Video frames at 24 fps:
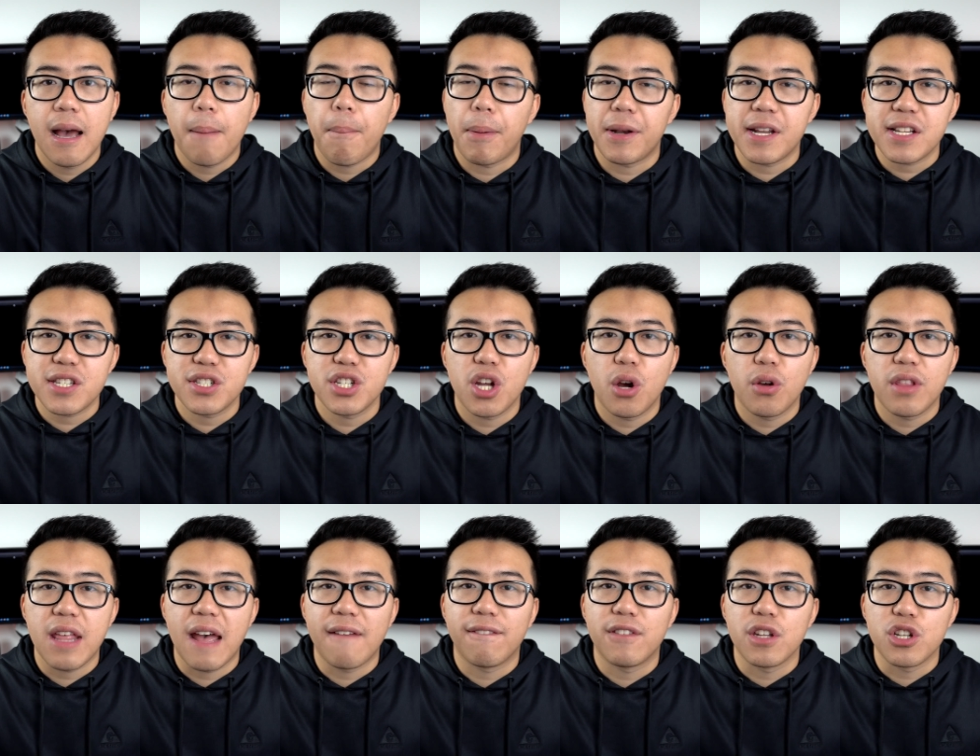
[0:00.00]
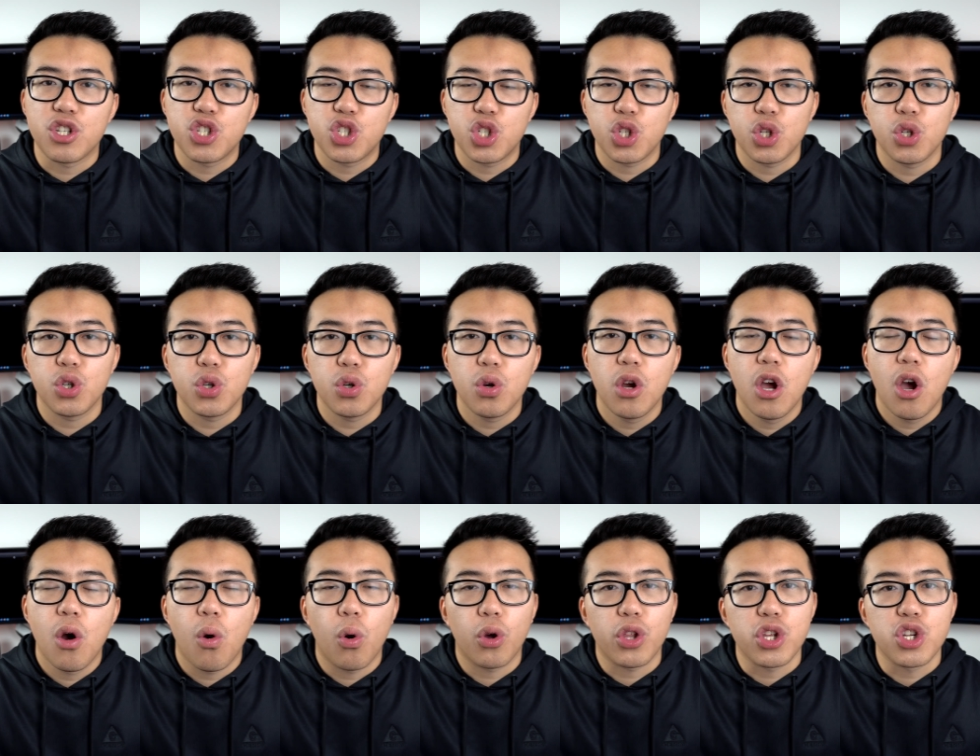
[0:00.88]
but just know that if the shoe
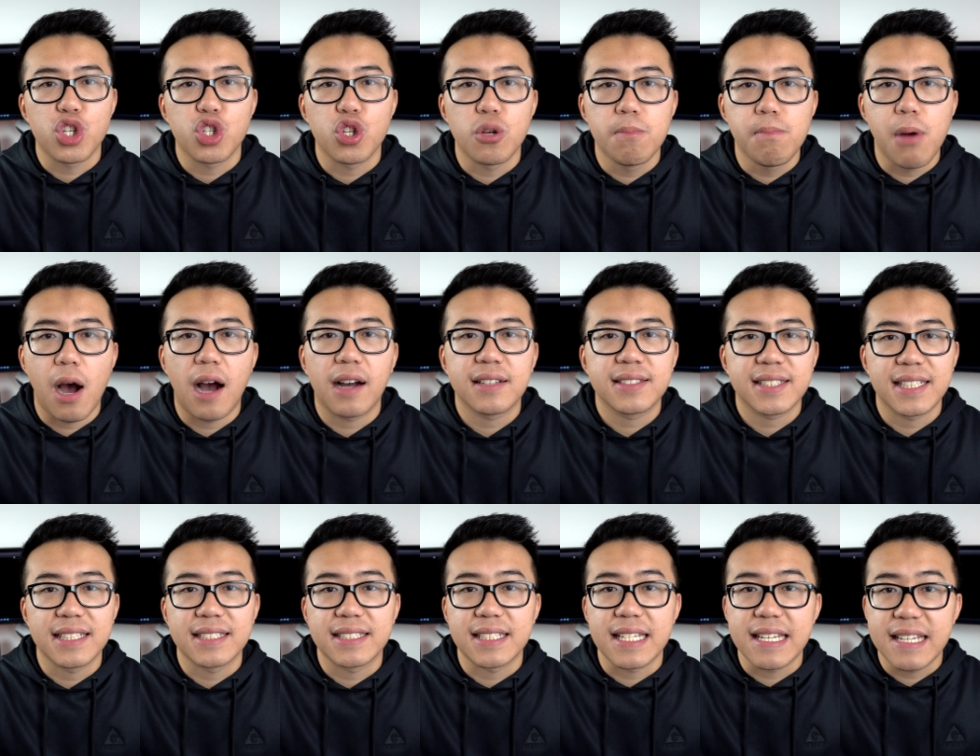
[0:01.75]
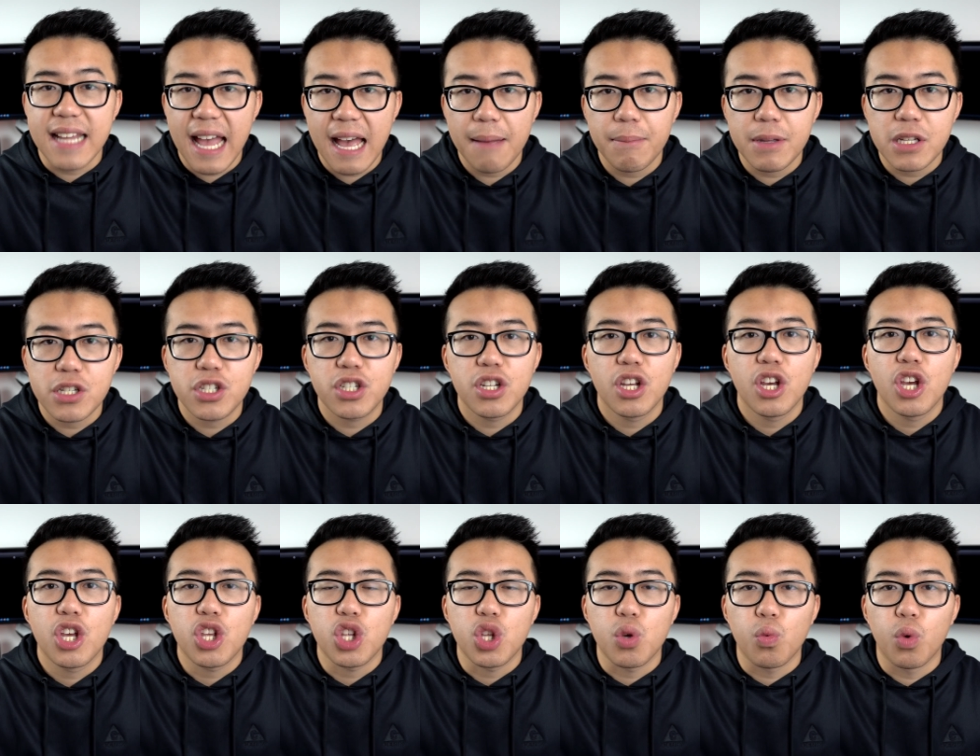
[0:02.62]
or the shoe box gets damaged,
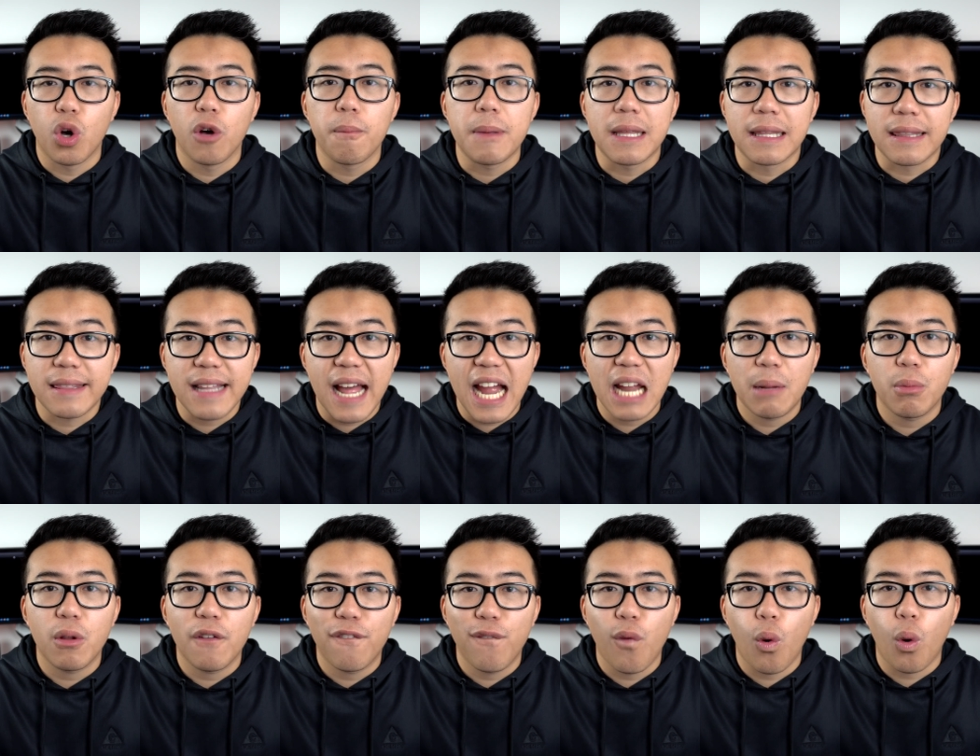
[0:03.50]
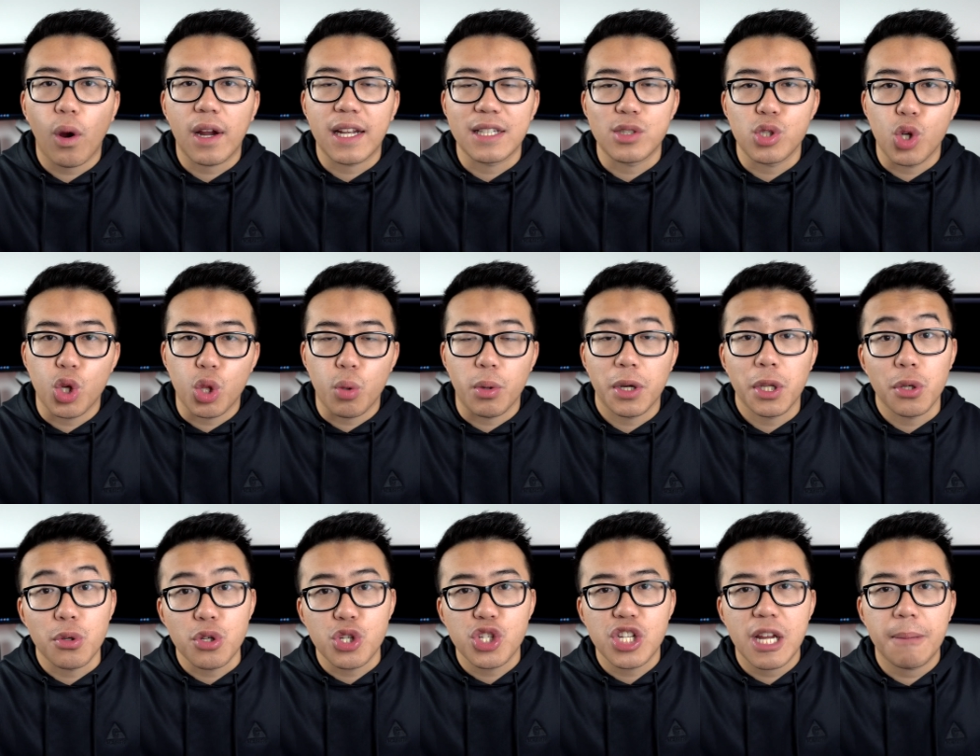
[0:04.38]
you will be liable for it because you're the one
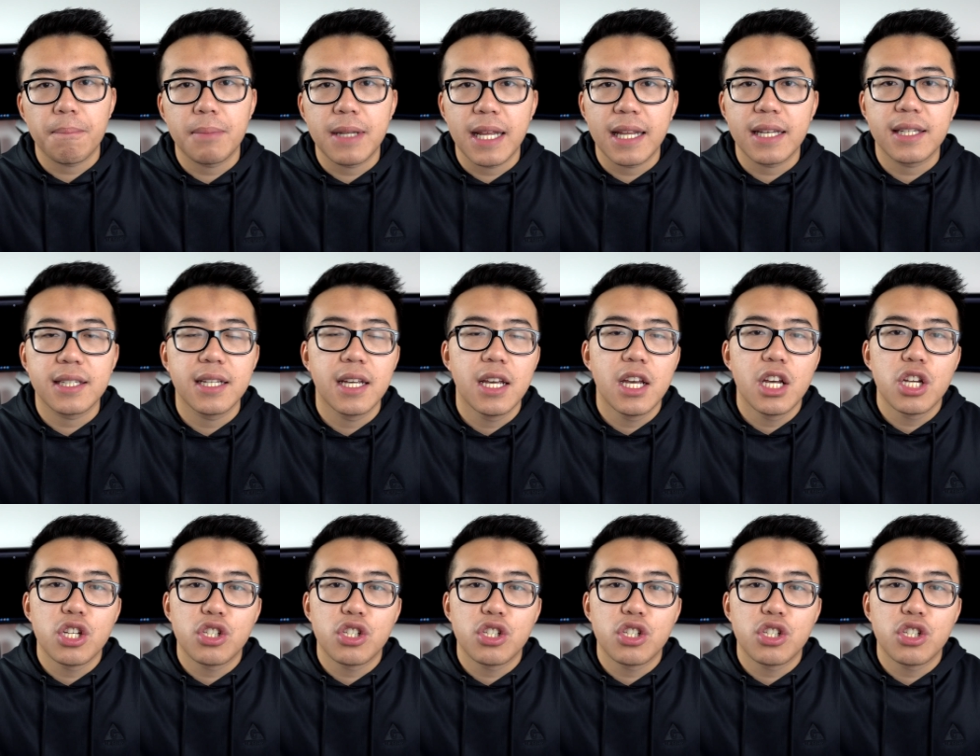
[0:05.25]
who shipped it.